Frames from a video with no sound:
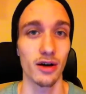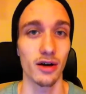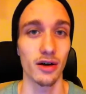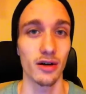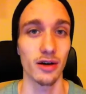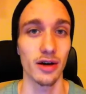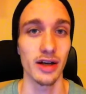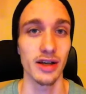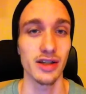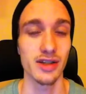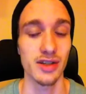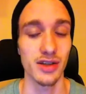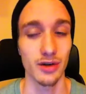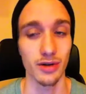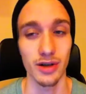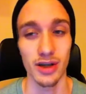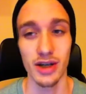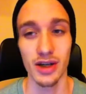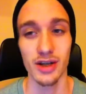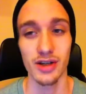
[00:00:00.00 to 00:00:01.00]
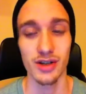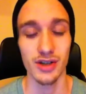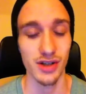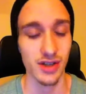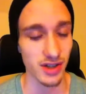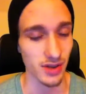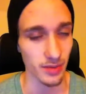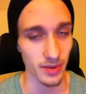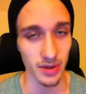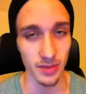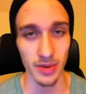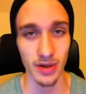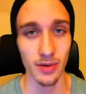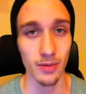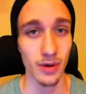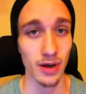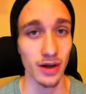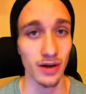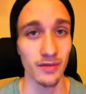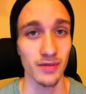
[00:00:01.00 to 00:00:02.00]
Alright, so just something to be
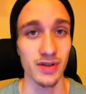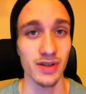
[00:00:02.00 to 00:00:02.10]
aware of,